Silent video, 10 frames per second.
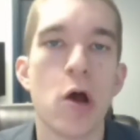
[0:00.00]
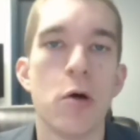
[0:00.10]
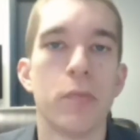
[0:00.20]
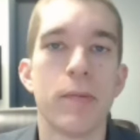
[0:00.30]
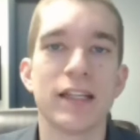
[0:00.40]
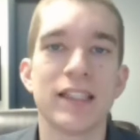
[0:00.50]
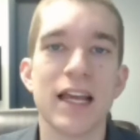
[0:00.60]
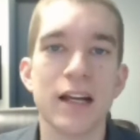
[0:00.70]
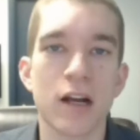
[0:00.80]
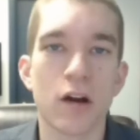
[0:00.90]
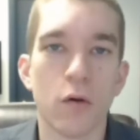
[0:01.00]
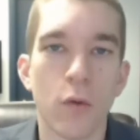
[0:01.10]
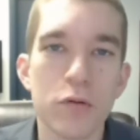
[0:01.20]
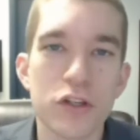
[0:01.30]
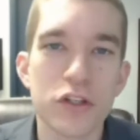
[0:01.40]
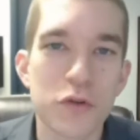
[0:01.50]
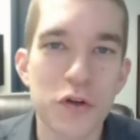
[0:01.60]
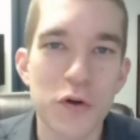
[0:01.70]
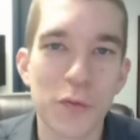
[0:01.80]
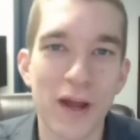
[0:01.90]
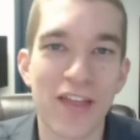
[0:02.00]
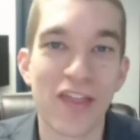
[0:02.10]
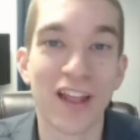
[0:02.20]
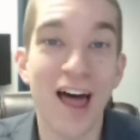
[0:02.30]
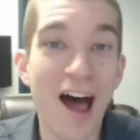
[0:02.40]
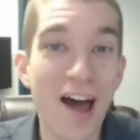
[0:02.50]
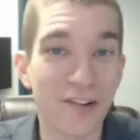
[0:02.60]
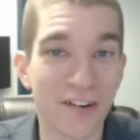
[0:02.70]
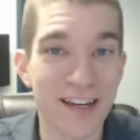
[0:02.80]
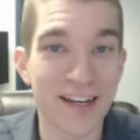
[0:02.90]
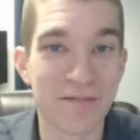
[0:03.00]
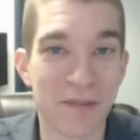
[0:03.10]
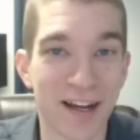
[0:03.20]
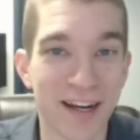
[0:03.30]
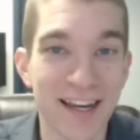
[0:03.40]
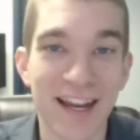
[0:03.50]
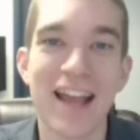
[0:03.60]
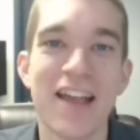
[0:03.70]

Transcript: But by saying what would you do with the lottery money,